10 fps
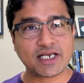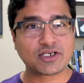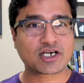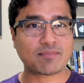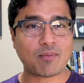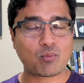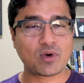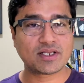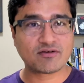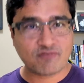to come up
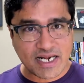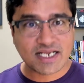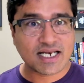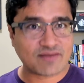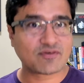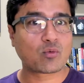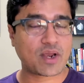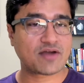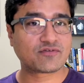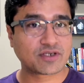with a very clever way of